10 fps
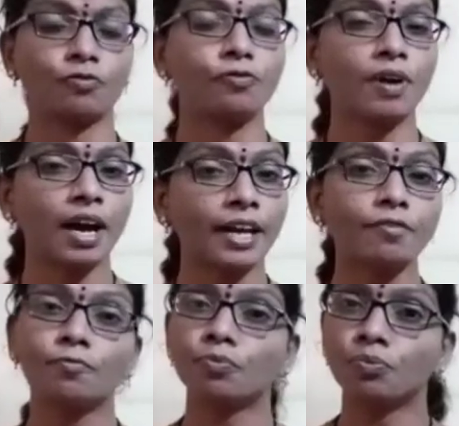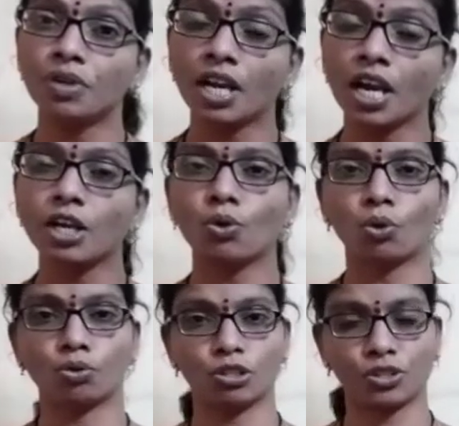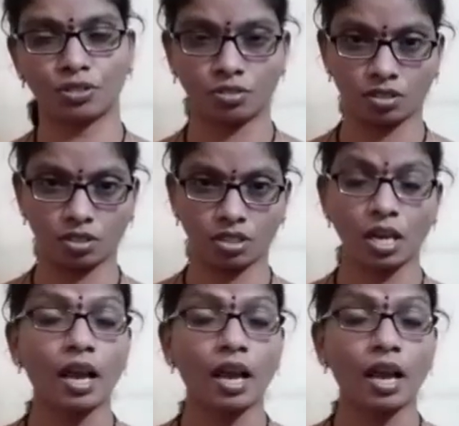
5 main oceans.